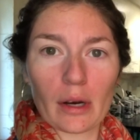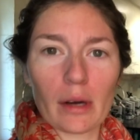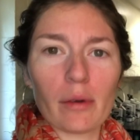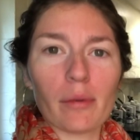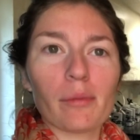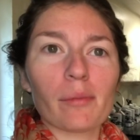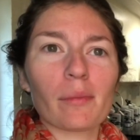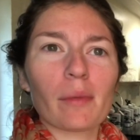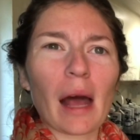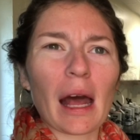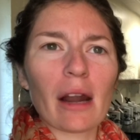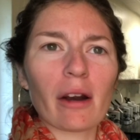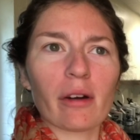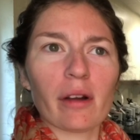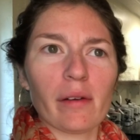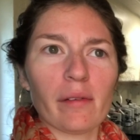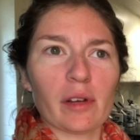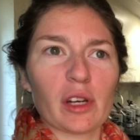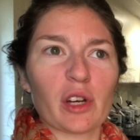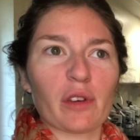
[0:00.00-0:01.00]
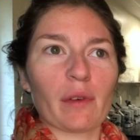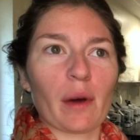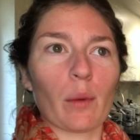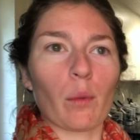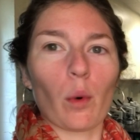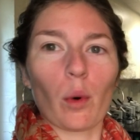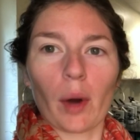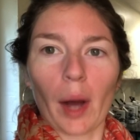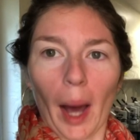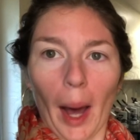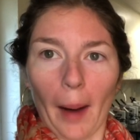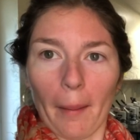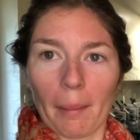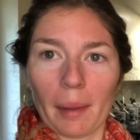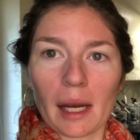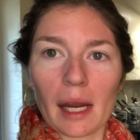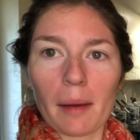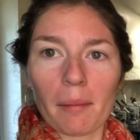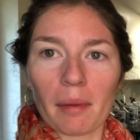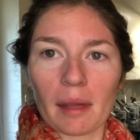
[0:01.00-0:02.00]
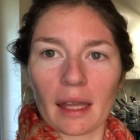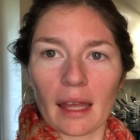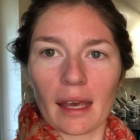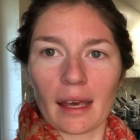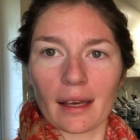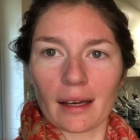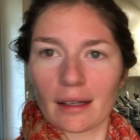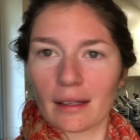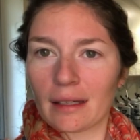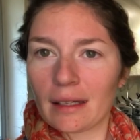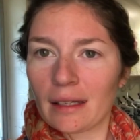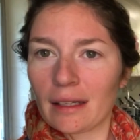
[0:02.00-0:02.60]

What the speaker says: I don't even know if I woke up in it, but like